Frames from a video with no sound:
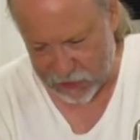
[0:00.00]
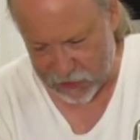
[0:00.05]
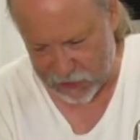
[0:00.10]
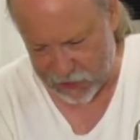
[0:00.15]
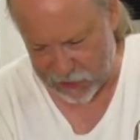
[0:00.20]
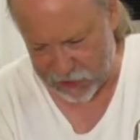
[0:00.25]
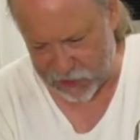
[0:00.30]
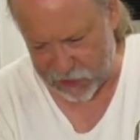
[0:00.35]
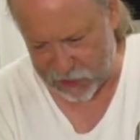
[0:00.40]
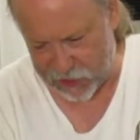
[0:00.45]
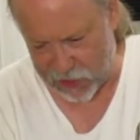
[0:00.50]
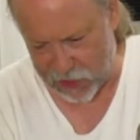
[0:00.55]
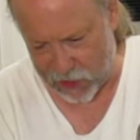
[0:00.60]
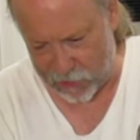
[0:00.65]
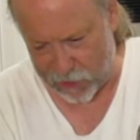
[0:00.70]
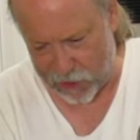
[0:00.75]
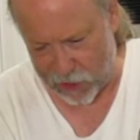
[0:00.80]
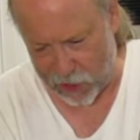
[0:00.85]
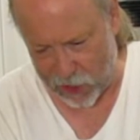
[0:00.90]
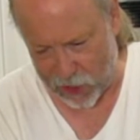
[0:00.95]
is
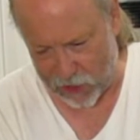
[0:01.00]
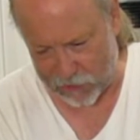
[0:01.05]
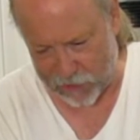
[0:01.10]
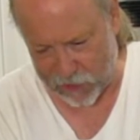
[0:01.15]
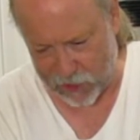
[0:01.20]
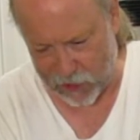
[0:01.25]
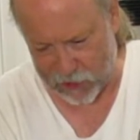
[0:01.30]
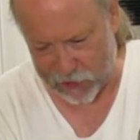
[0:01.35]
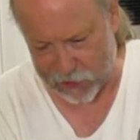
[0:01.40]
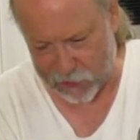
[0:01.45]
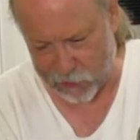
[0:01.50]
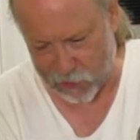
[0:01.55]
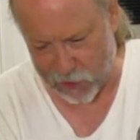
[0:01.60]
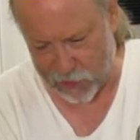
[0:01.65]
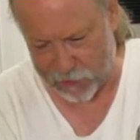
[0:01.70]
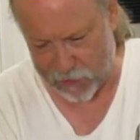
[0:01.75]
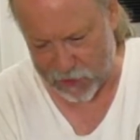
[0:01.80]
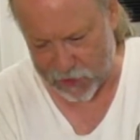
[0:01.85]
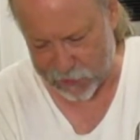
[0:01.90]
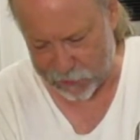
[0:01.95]
coming off, and I'll
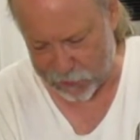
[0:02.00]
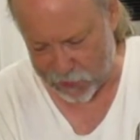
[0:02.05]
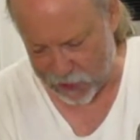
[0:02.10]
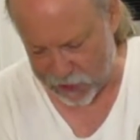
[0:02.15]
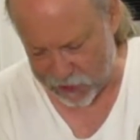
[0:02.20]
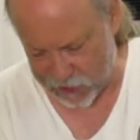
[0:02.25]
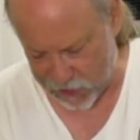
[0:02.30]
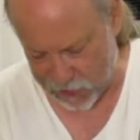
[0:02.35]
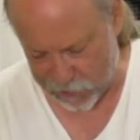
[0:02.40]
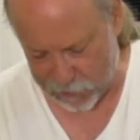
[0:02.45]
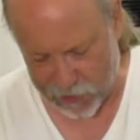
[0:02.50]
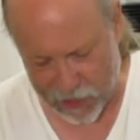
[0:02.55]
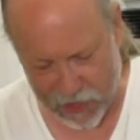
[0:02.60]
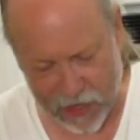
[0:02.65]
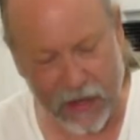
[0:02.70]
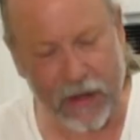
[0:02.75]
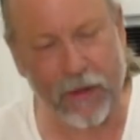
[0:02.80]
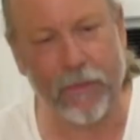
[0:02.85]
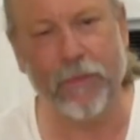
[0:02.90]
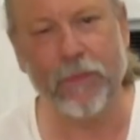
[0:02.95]
scrub this piece in a
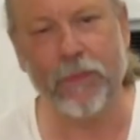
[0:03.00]
minute.